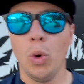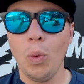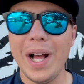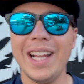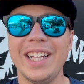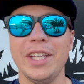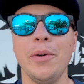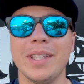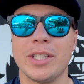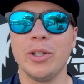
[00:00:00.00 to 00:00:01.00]
Well,
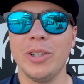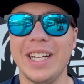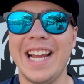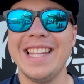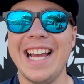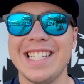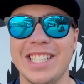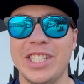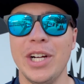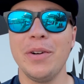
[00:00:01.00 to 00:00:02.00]
you are the score, and that's
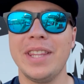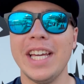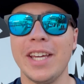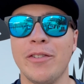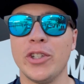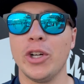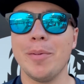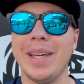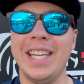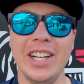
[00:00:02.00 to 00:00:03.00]
the show. Thank you for
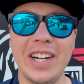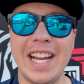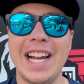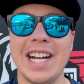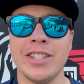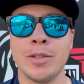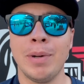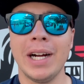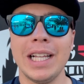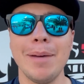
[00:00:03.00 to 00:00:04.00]
joining me here at Nationals
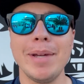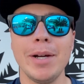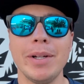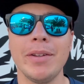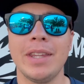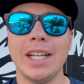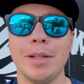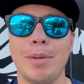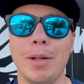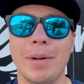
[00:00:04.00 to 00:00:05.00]
Park. Let me know what you think of
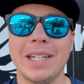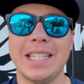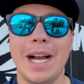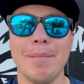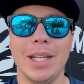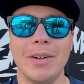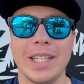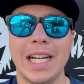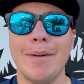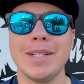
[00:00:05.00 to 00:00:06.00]
the ballpark down below in
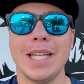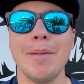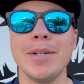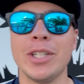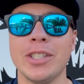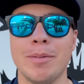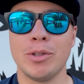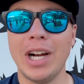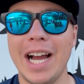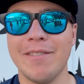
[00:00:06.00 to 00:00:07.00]
the comments, and be sure to
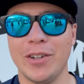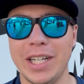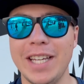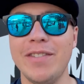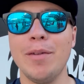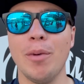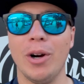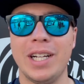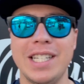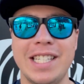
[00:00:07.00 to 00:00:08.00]
subscribe for even
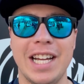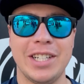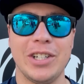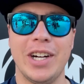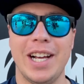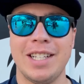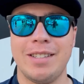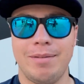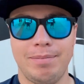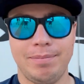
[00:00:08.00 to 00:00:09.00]
more Concession Critics.